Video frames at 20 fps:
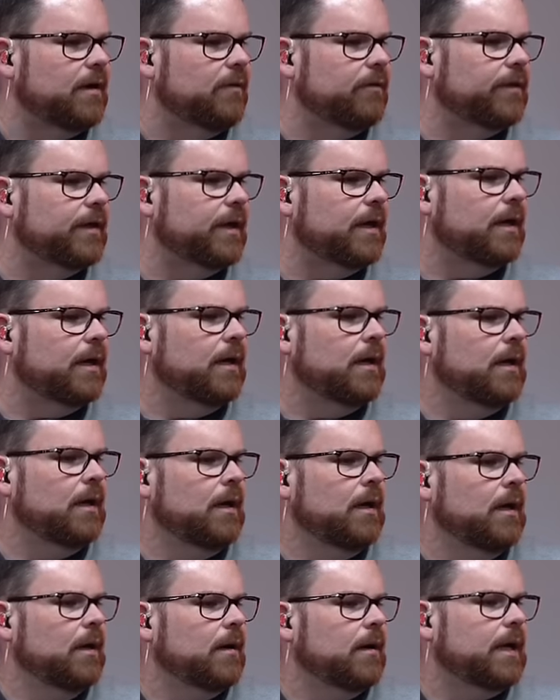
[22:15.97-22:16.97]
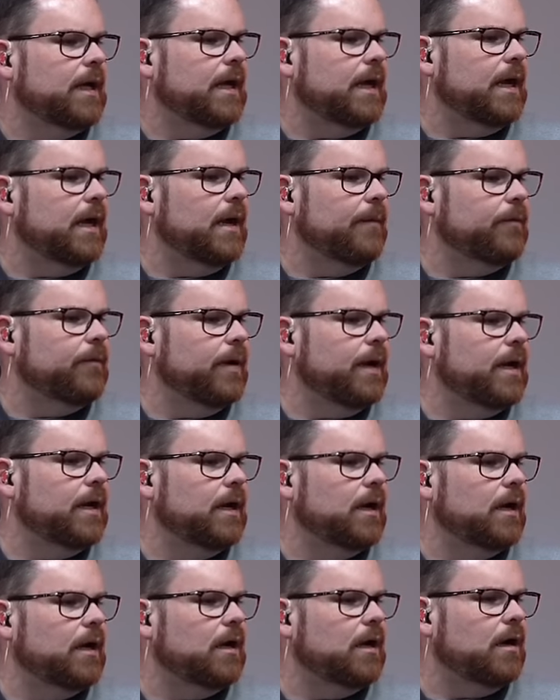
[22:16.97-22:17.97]
with a, can I upgrade a
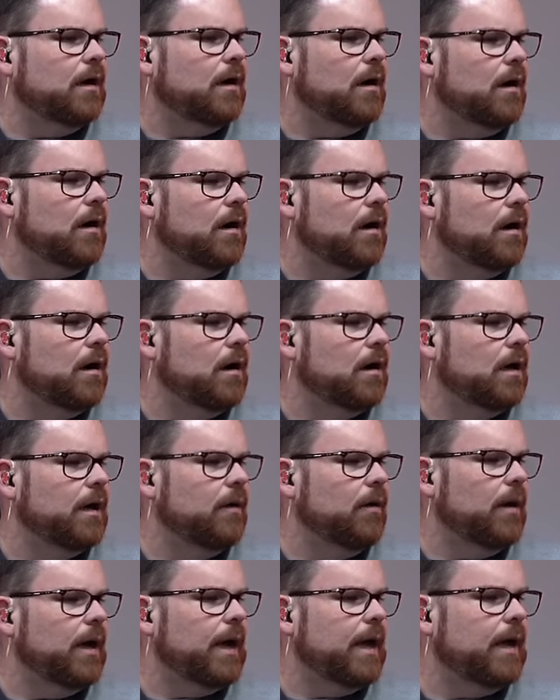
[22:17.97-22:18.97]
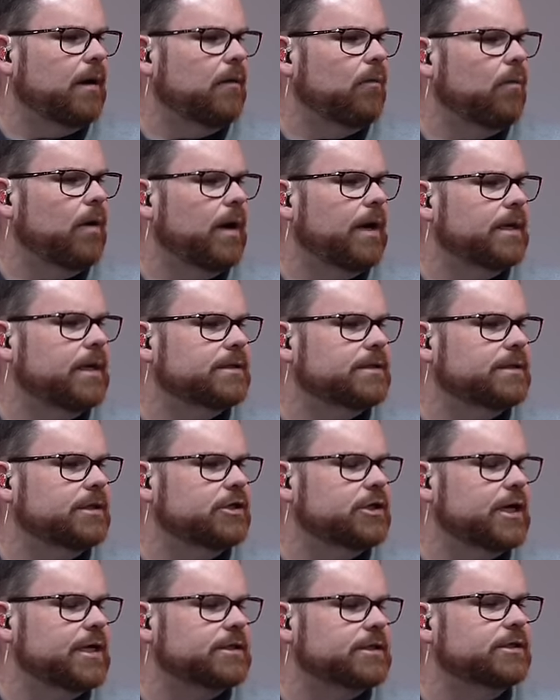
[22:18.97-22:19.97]
card and what is
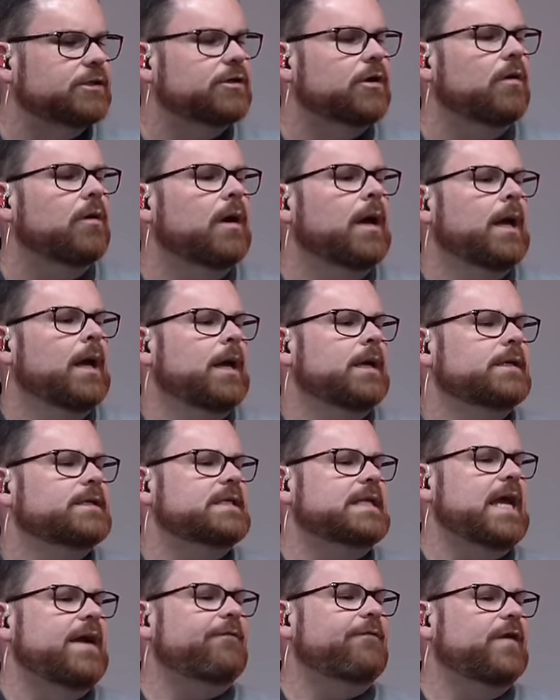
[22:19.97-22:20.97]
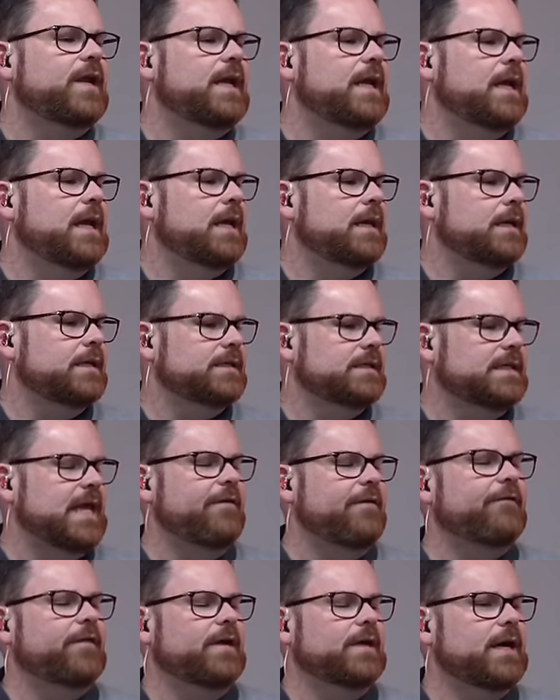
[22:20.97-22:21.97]
suggested? So Stefan,
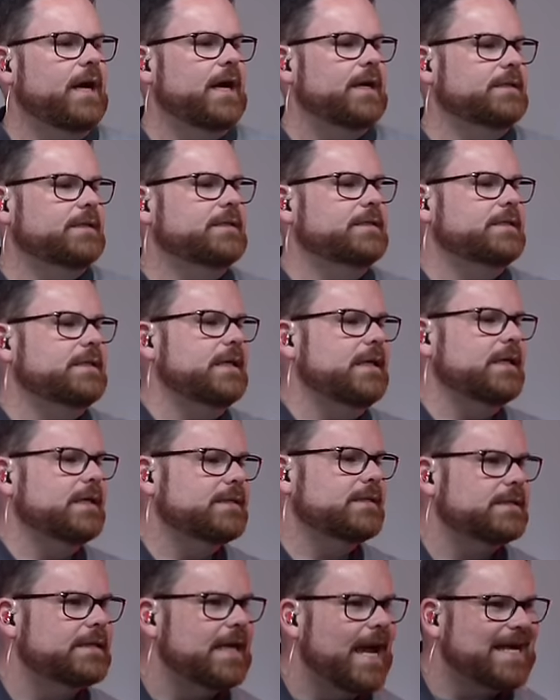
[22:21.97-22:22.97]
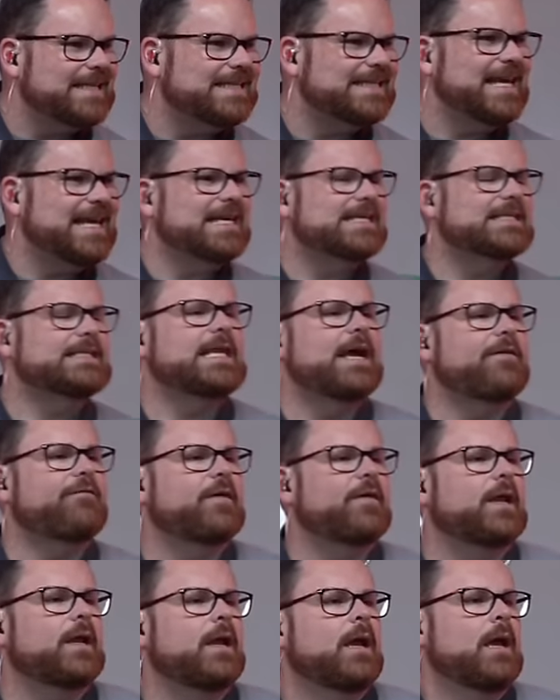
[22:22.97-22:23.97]
Stefan, uh, STS
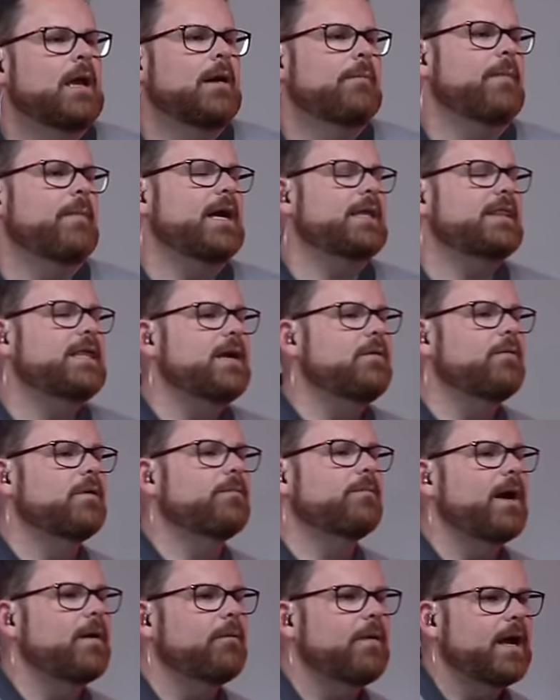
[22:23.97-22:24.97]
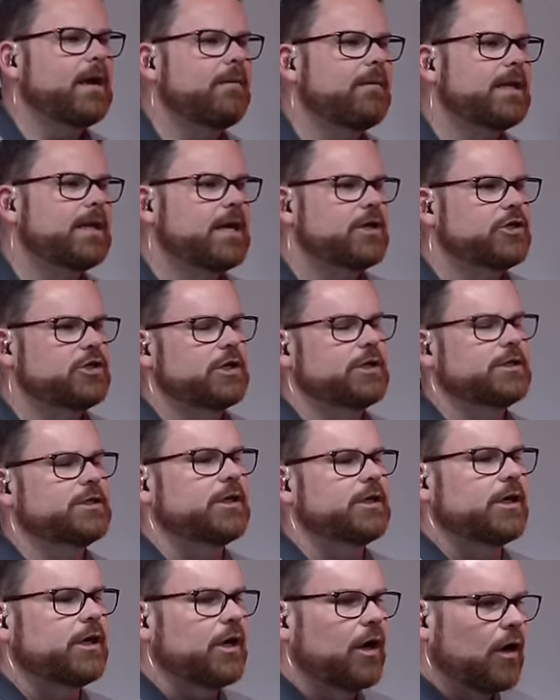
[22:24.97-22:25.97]
Stefan, my thing would, my recommendation is
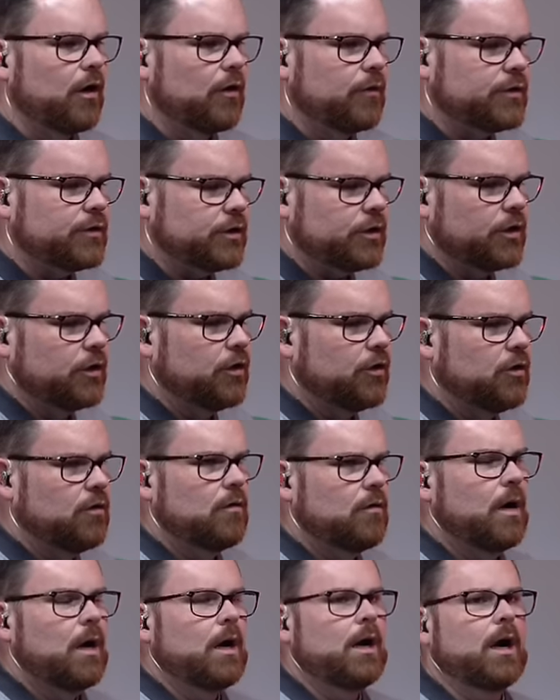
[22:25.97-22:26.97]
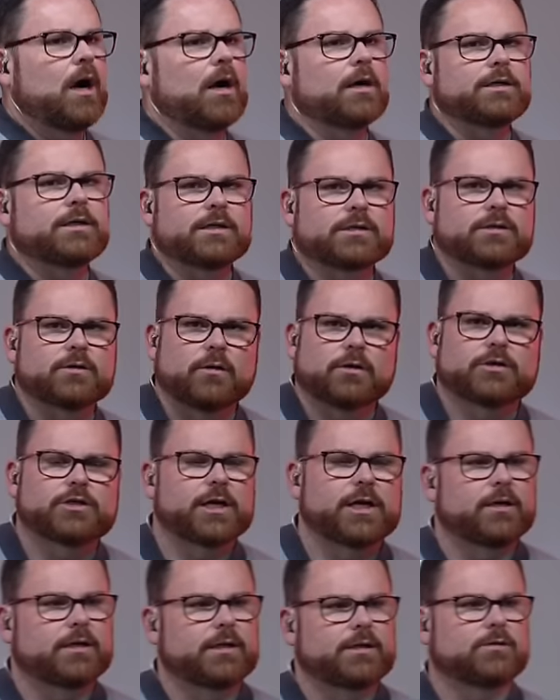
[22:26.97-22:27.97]
to go to our Discord
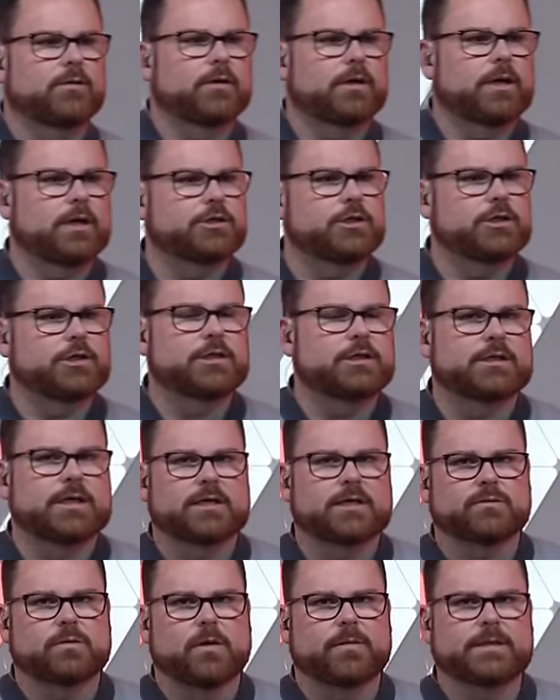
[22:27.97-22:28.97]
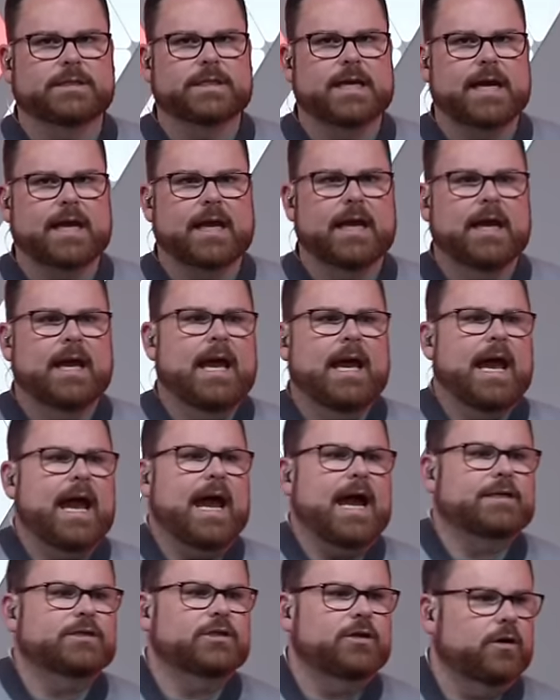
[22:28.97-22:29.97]
channel, discord.gg slash Robeytech,
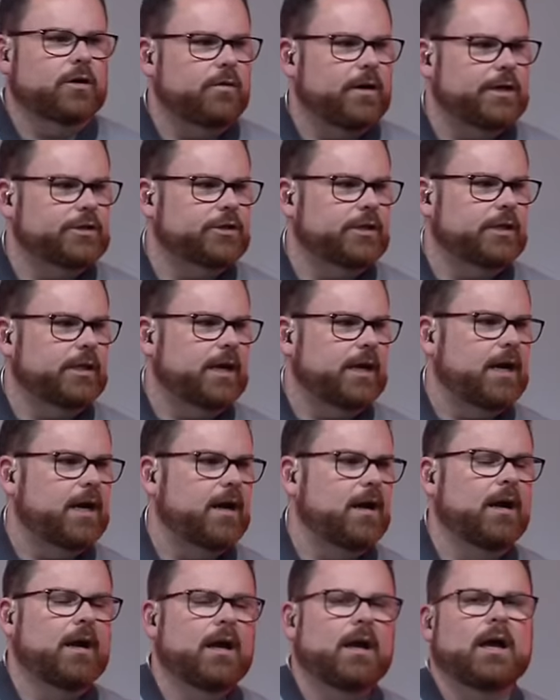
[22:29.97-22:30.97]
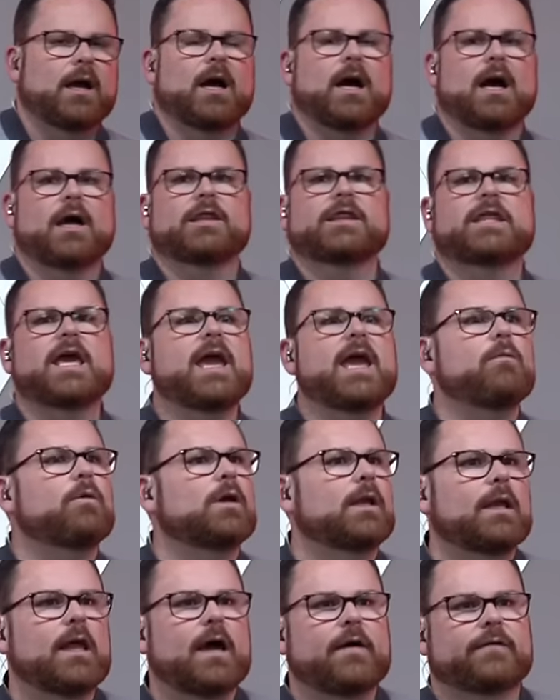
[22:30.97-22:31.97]
ask your question there. Uh, they would
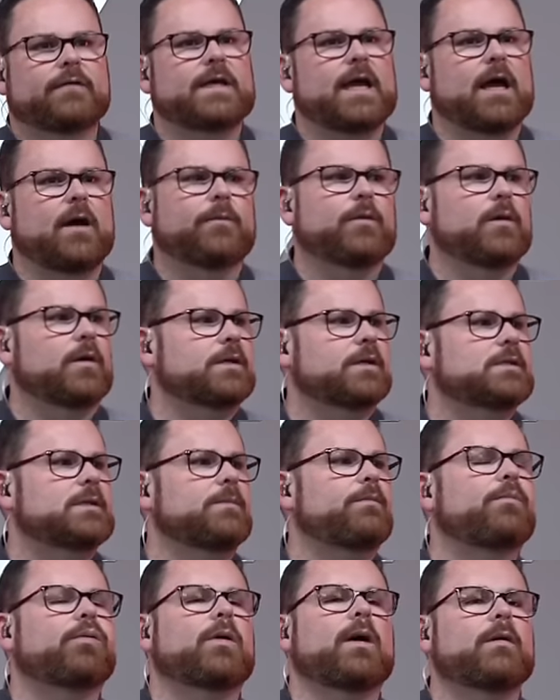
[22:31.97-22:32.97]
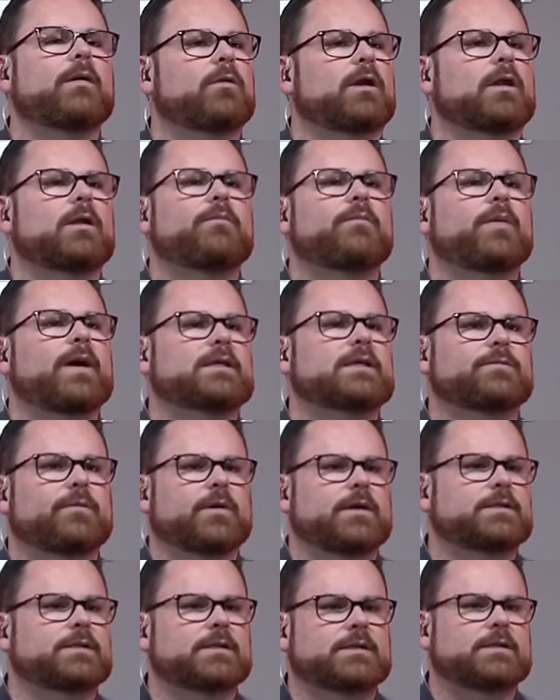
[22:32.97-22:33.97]
love to help you, and it's a, probably one of the best
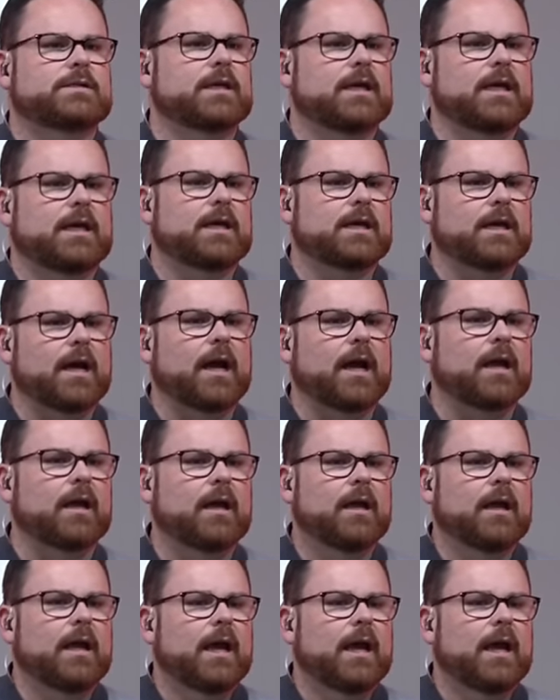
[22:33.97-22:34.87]
places to get it done.